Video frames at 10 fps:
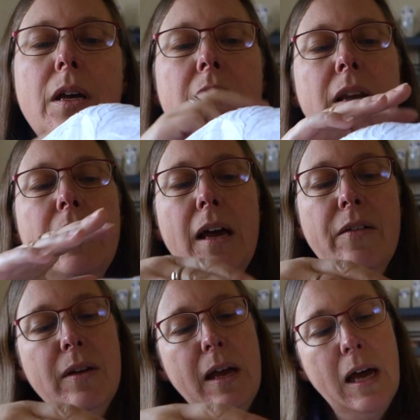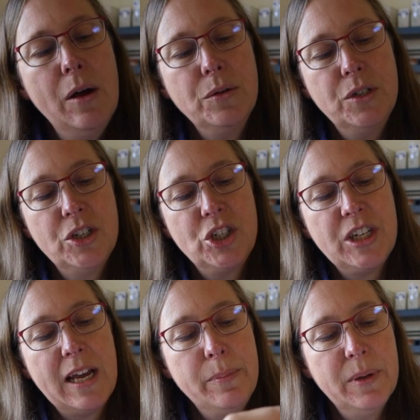how to
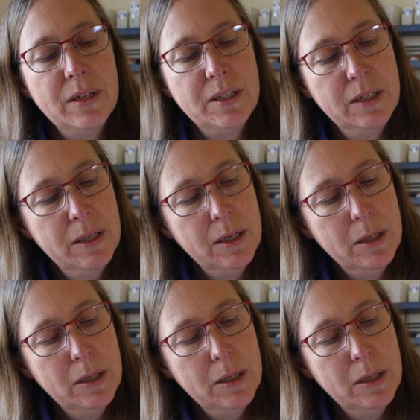shape it